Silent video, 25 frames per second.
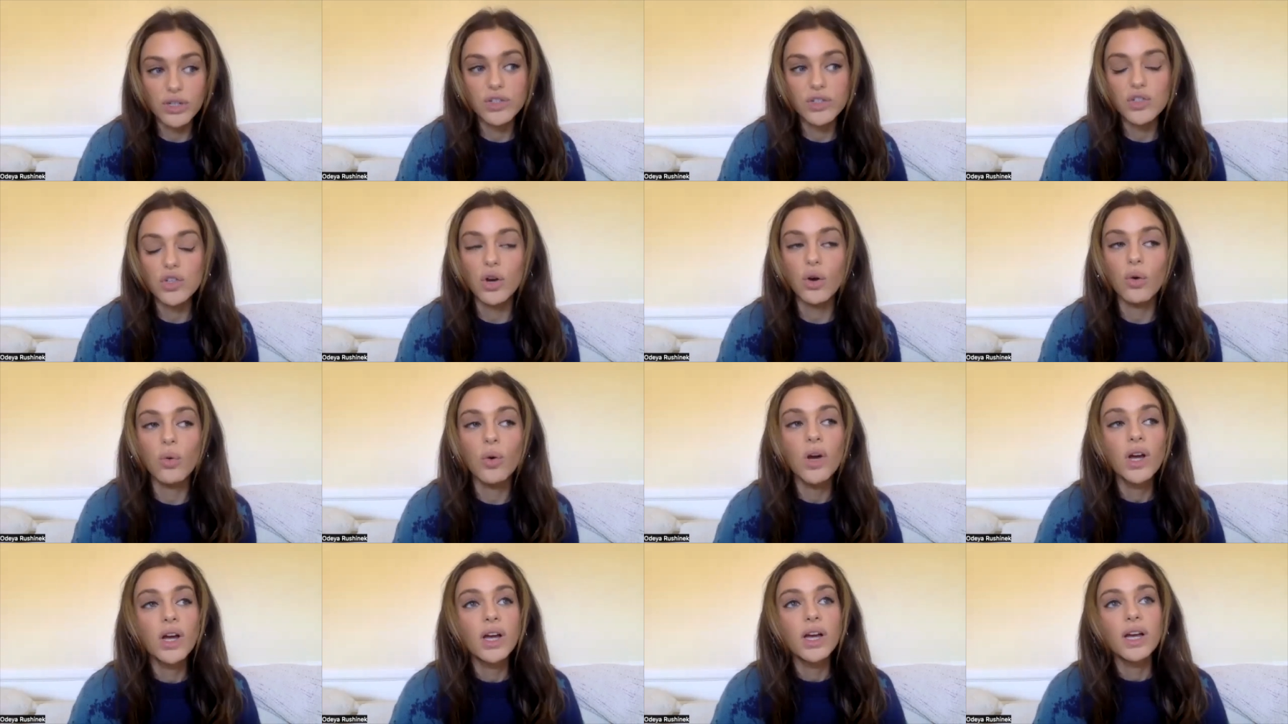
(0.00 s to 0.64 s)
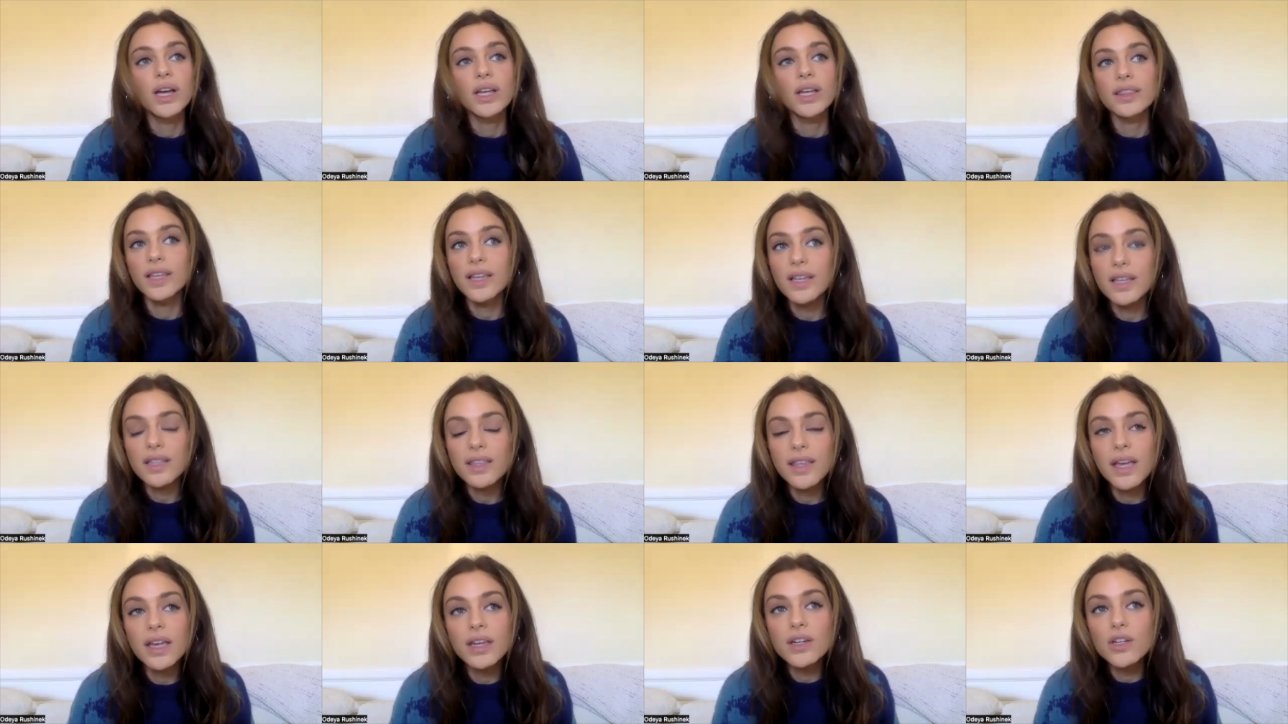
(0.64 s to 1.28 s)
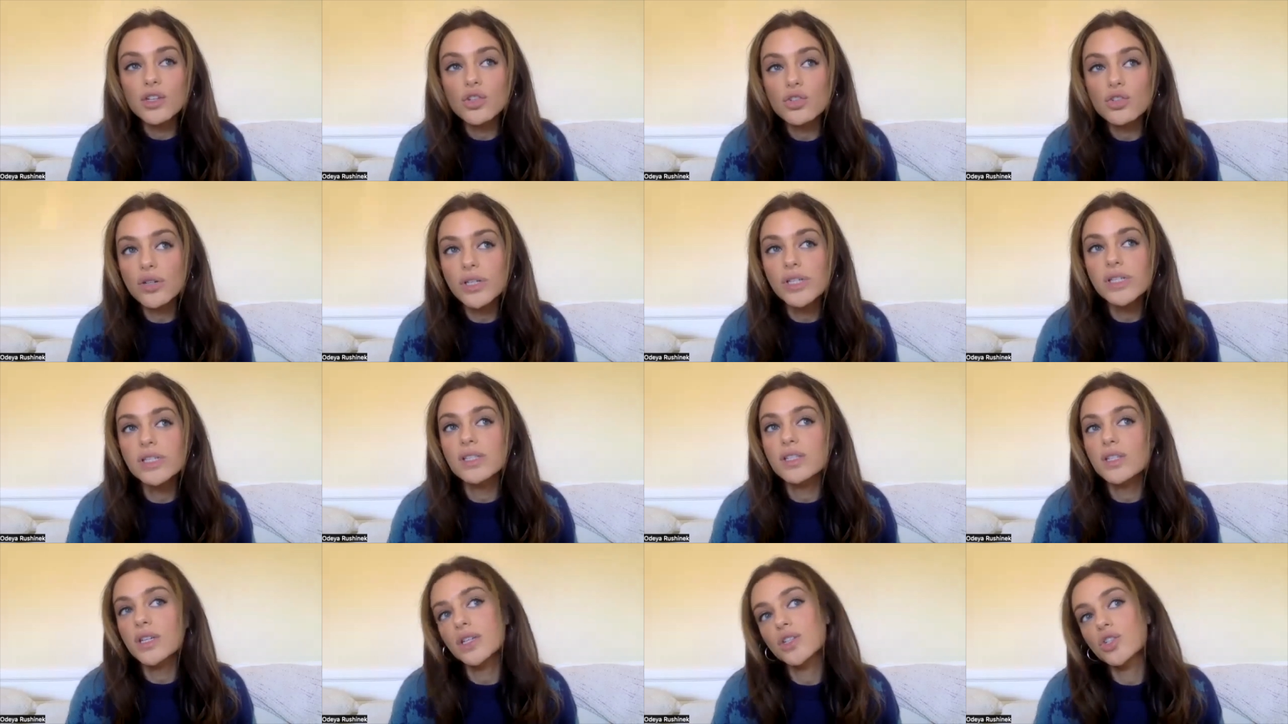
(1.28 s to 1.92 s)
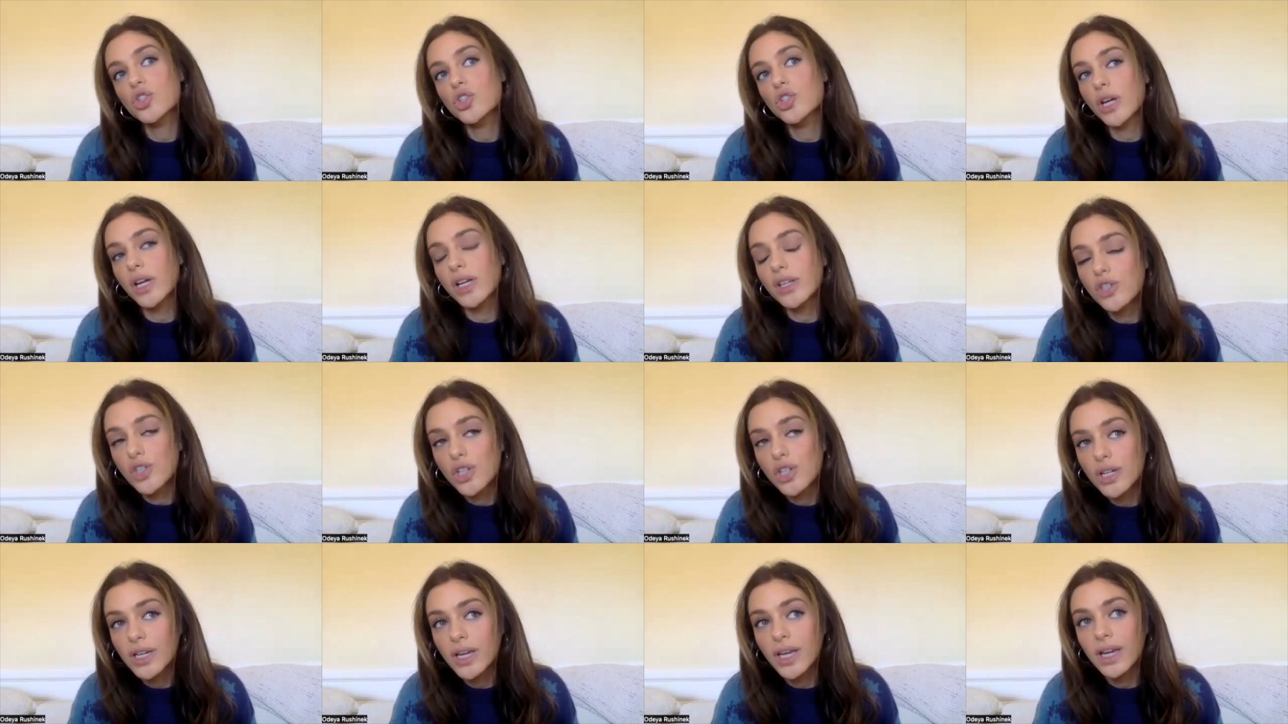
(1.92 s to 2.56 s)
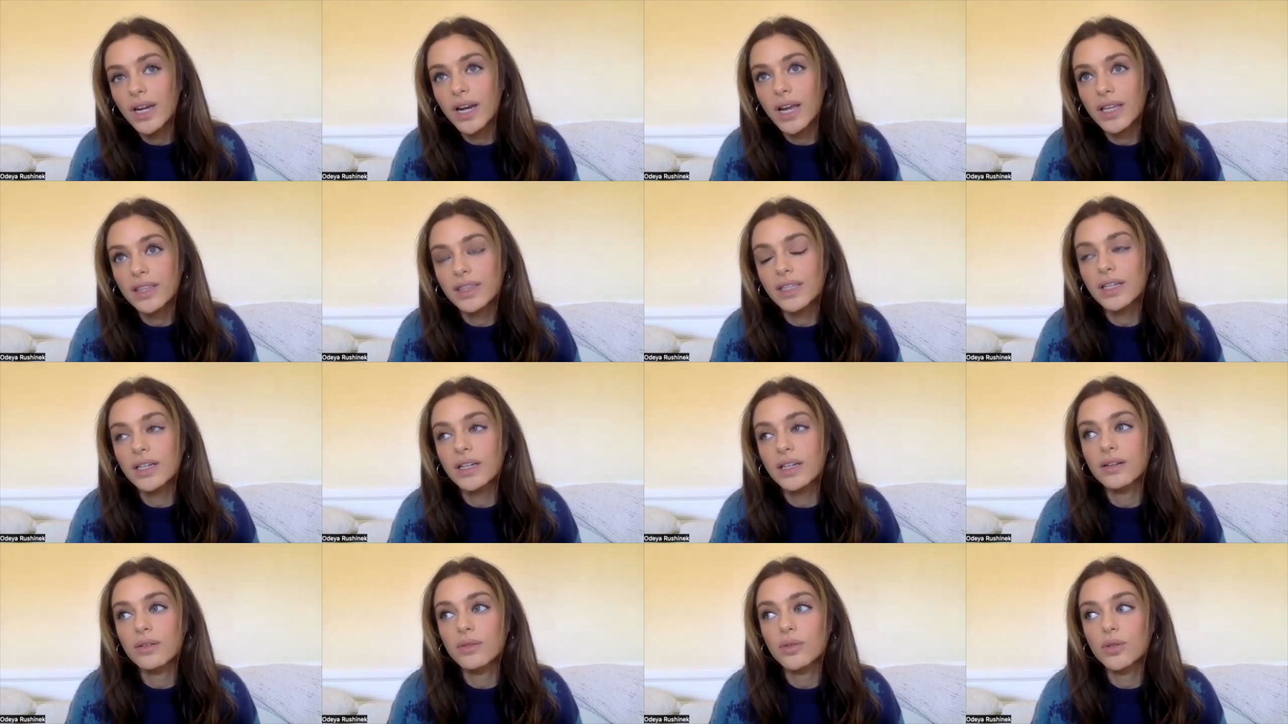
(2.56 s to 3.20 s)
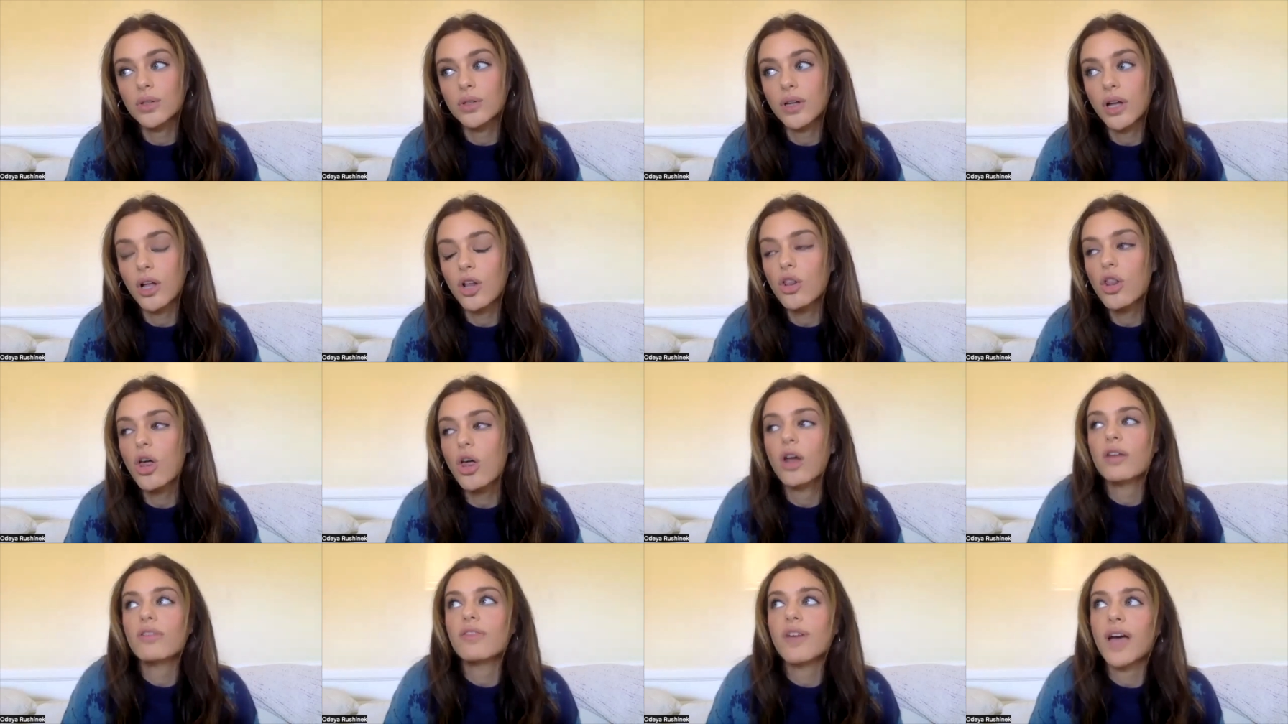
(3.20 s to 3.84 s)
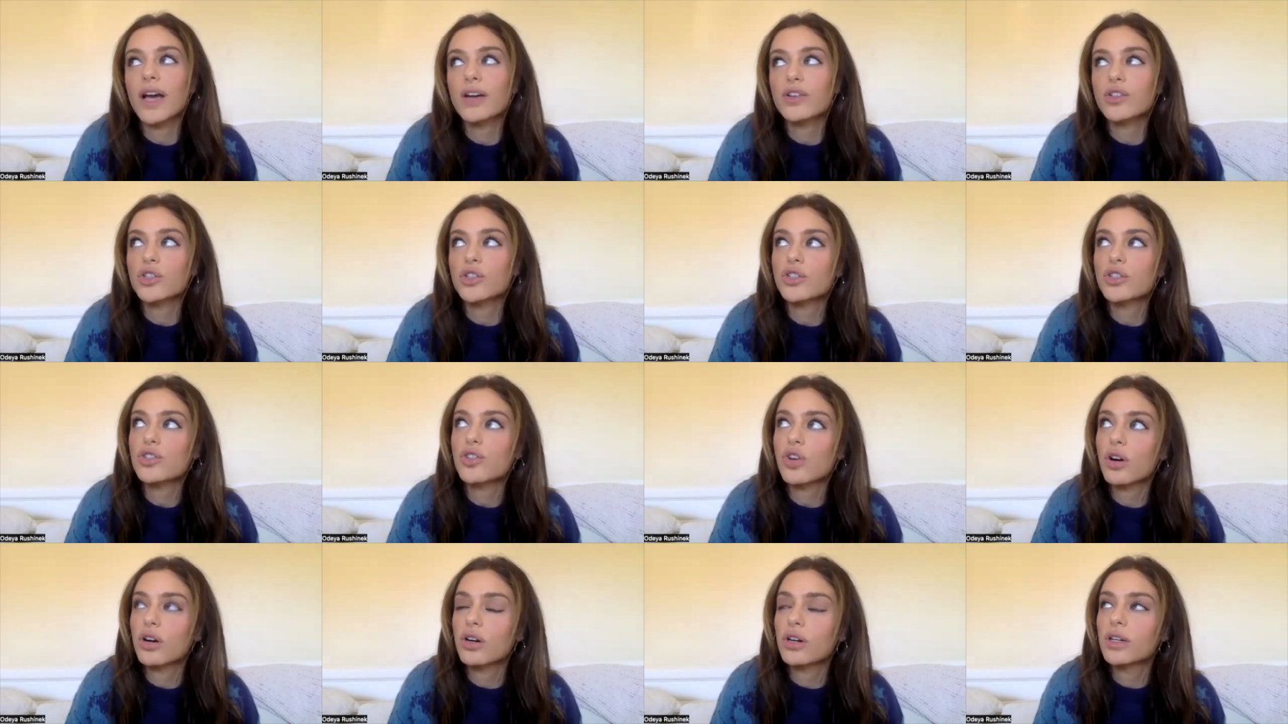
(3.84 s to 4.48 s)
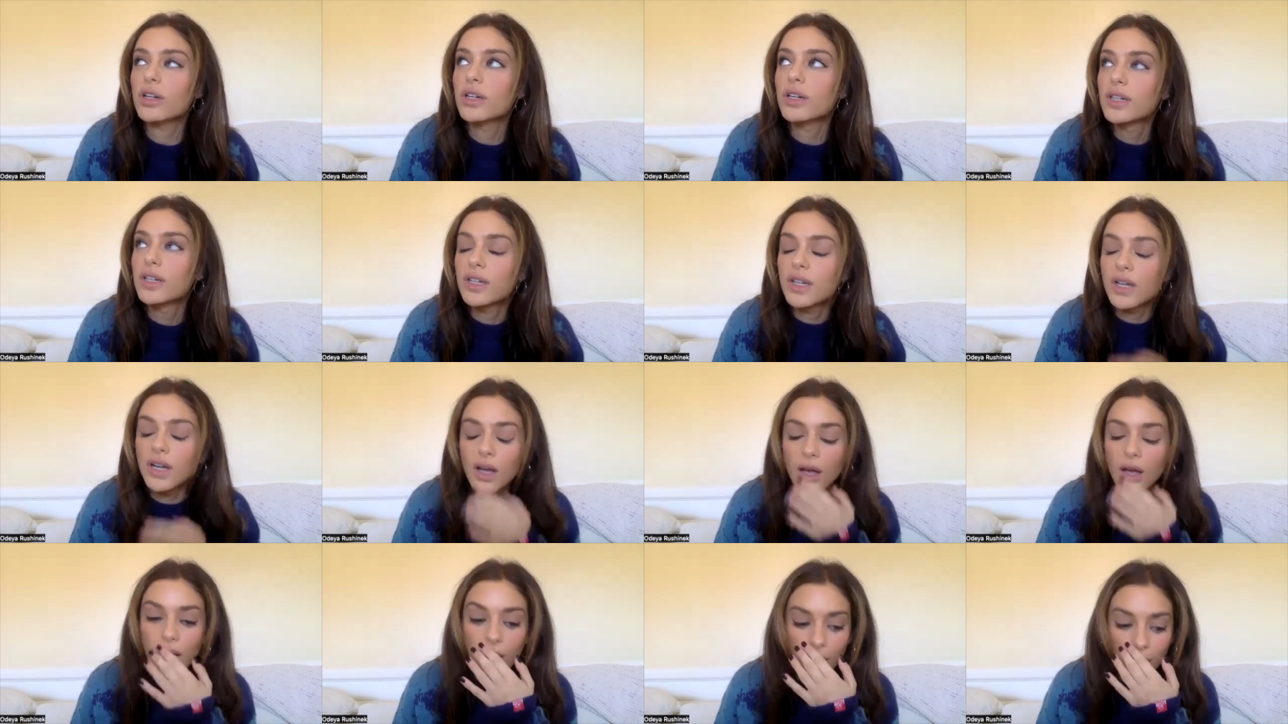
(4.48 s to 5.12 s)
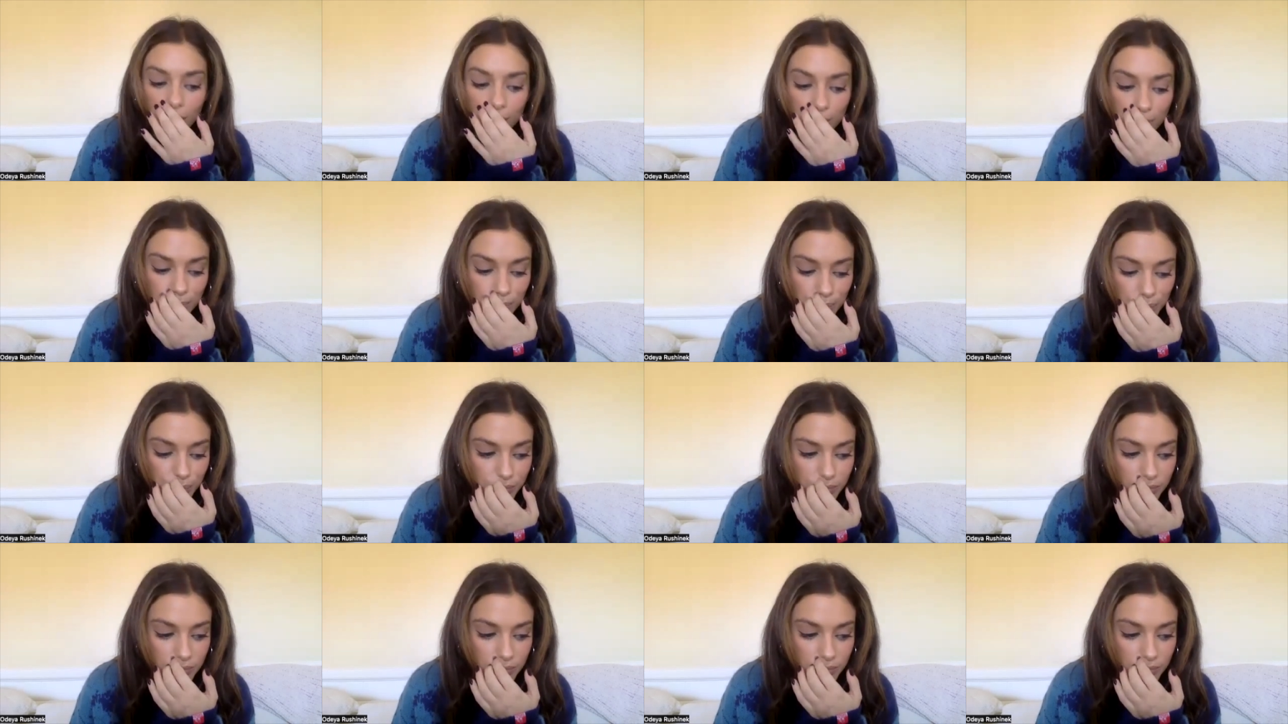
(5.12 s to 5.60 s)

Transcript: So the, the industry is, is changing, and I think a lot of actors are, um,